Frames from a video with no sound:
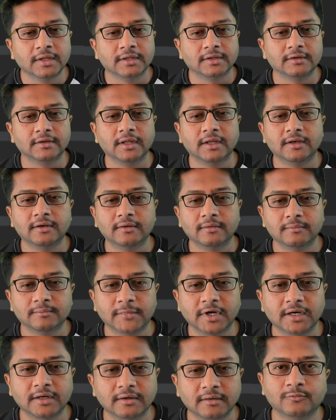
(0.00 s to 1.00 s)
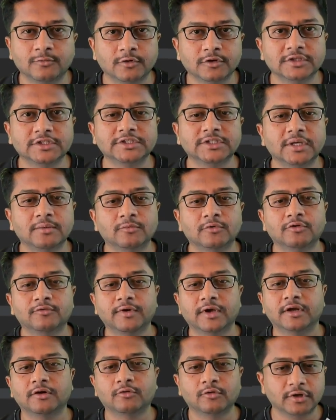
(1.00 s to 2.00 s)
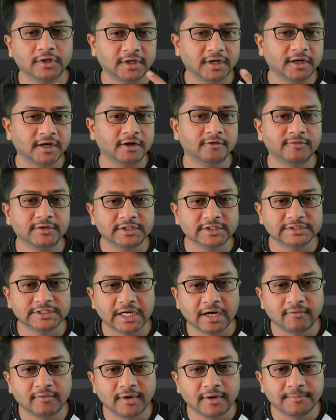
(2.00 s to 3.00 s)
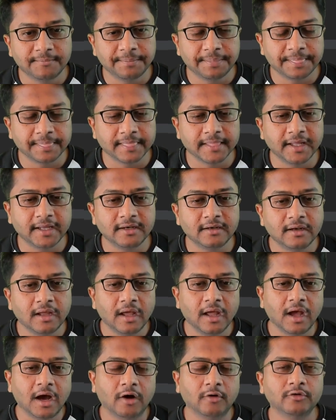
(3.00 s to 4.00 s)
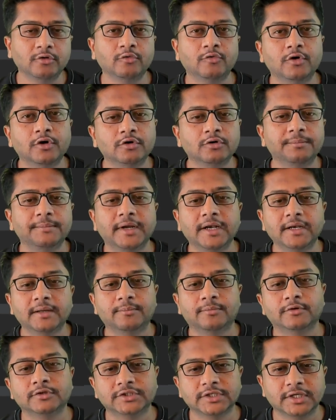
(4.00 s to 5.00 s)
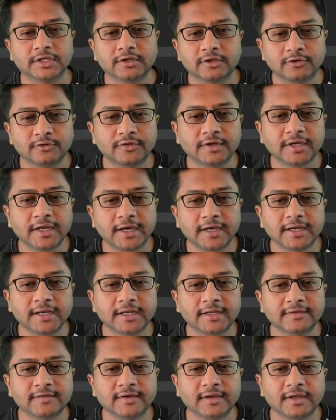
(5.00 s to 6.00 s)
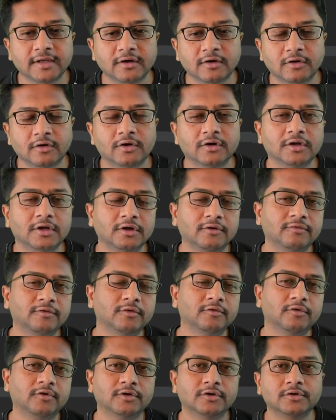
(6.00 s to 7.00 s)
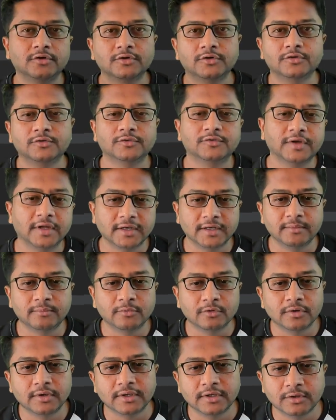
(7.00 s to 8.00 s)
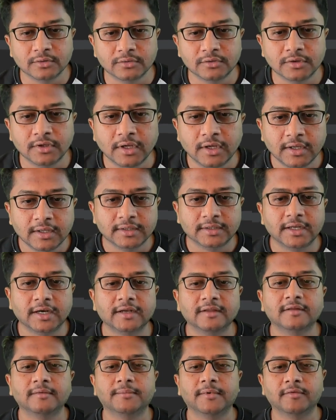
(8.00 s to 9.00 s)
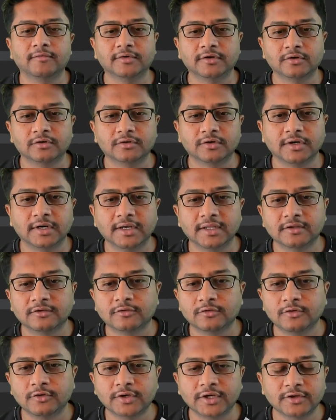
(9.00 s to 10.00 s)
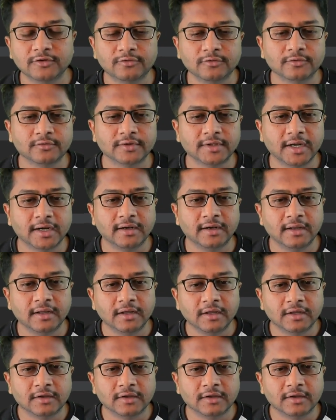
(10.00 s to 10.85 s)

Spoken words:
Then but for this demo we are going ahead with a Java. Then how you want to build a project using IntelliJ, or if you want to use any build tool, that is a Maven or Gradle, so you can choose that.